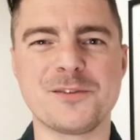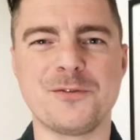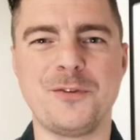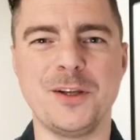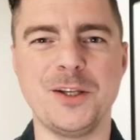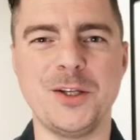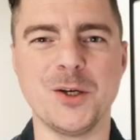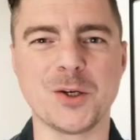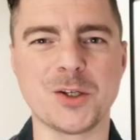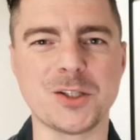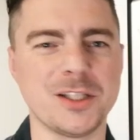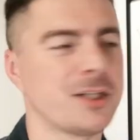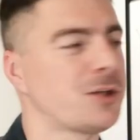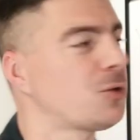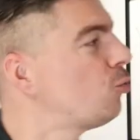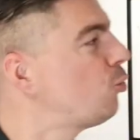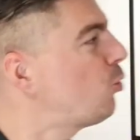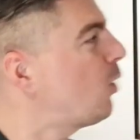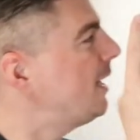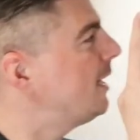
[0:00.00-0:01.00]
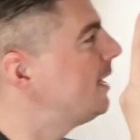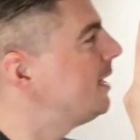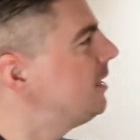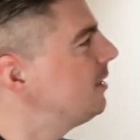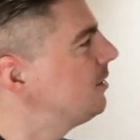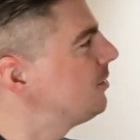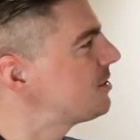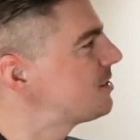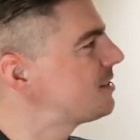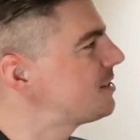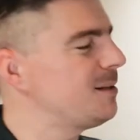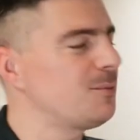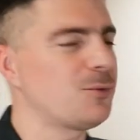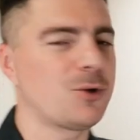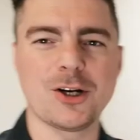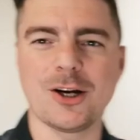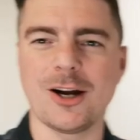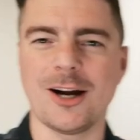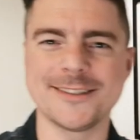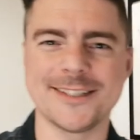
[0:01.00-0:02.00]
this video. Click right here to see
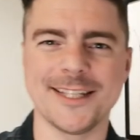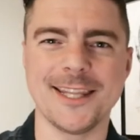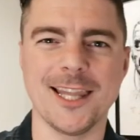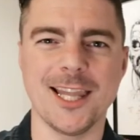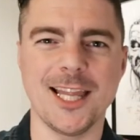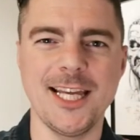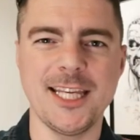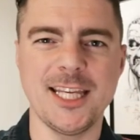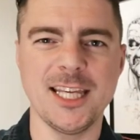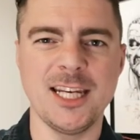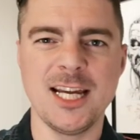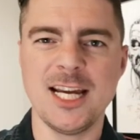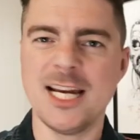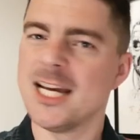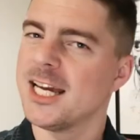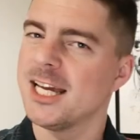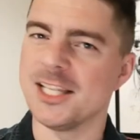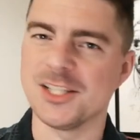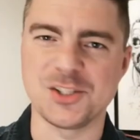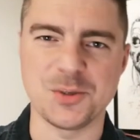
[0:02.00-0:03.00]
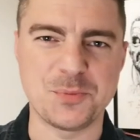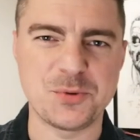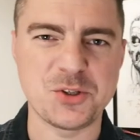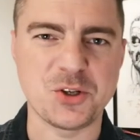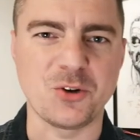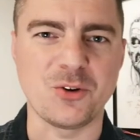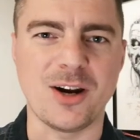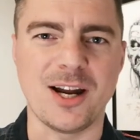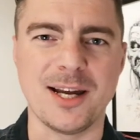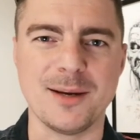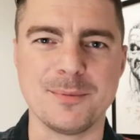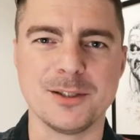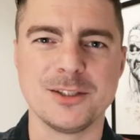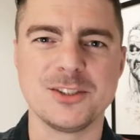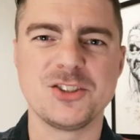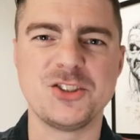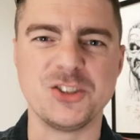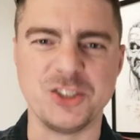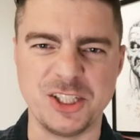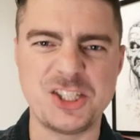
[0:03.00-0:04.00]
more content like it and subscribe
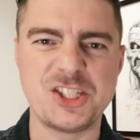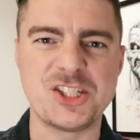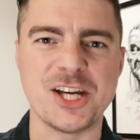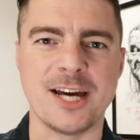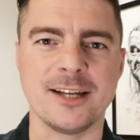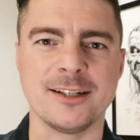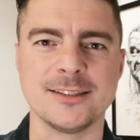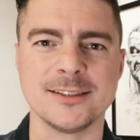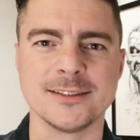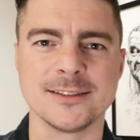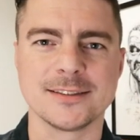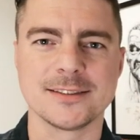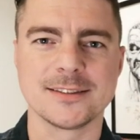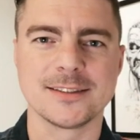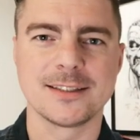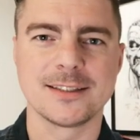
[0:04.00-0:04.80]
to the channel.